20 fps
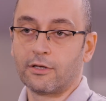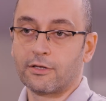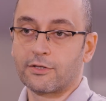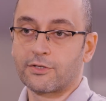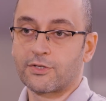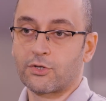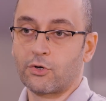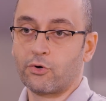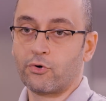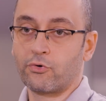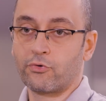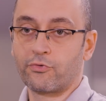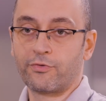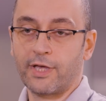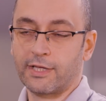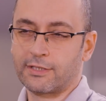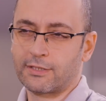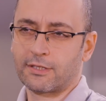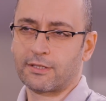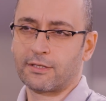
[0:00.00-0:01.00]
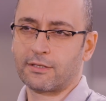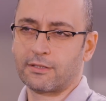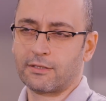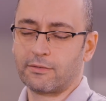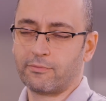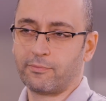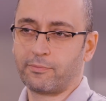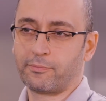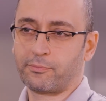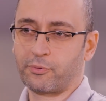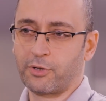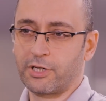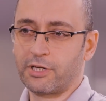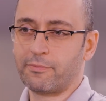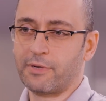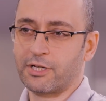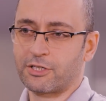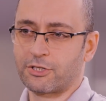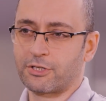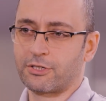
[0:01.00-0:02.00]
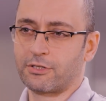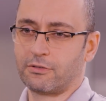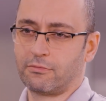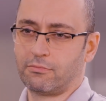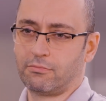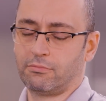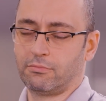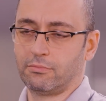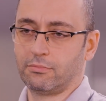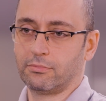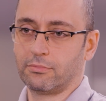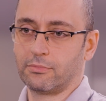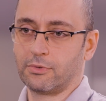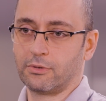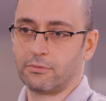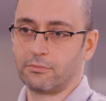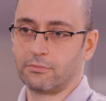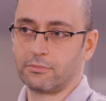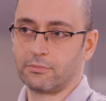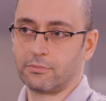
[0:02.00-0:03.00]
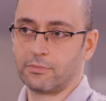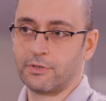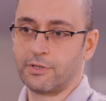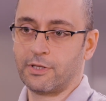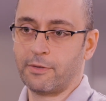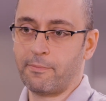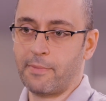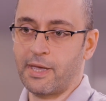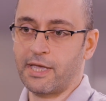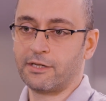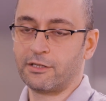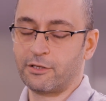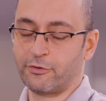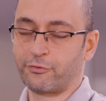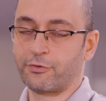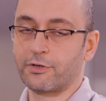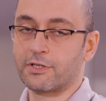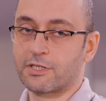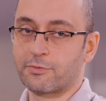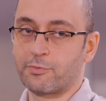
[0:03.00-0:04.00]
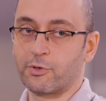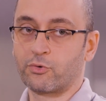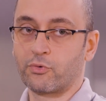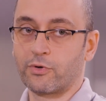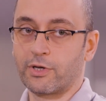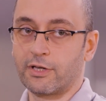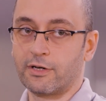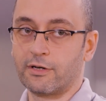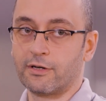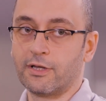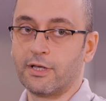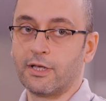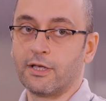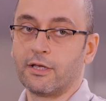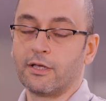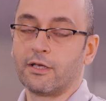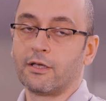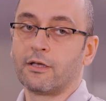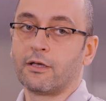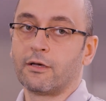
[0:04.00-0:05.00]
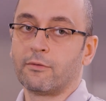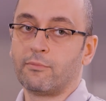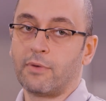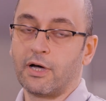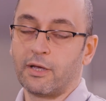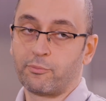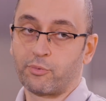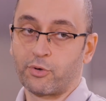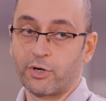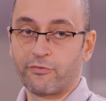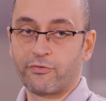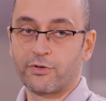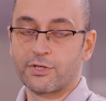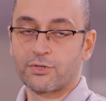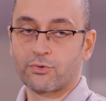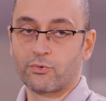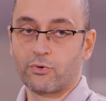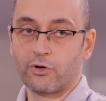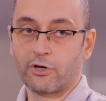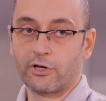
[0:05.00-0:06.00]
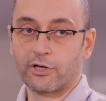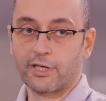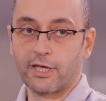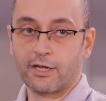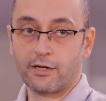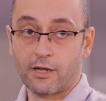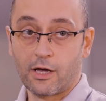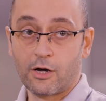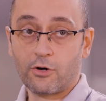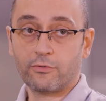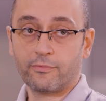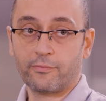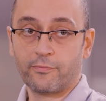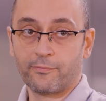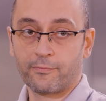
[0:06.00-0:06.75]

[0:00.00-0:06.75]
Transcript: So that's pretty much the main difference between my previous work and now.